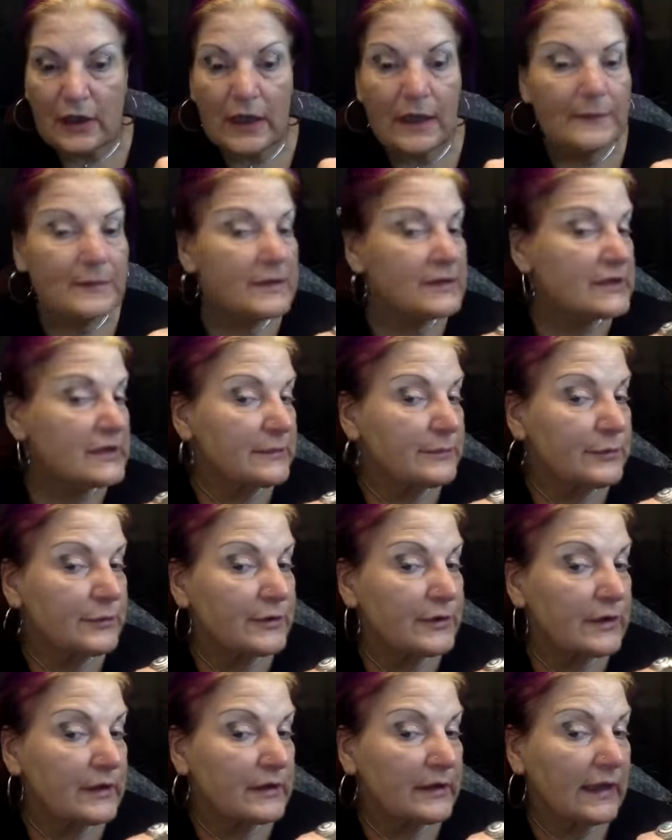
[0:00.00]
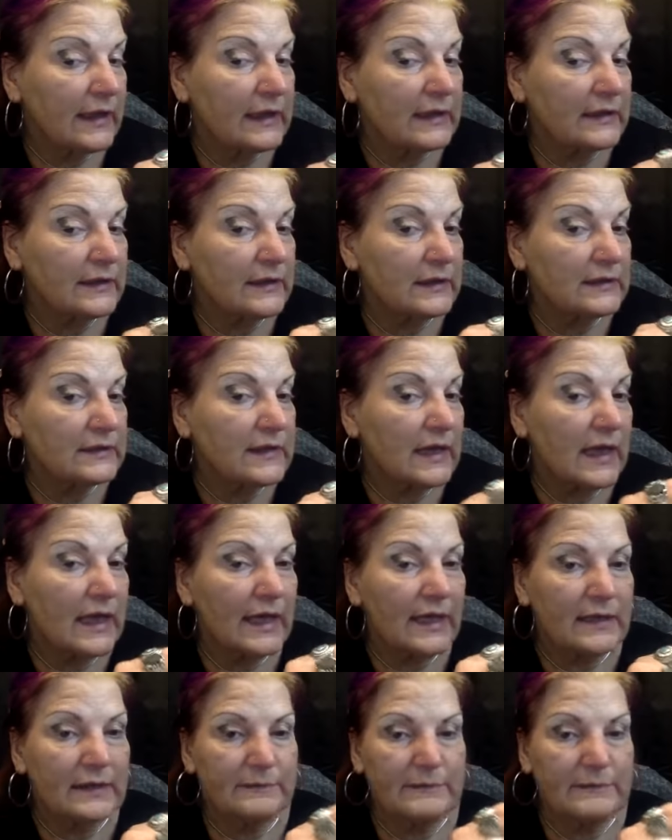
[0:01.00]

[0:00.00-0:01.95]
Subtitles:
how much I put it, like a little dot,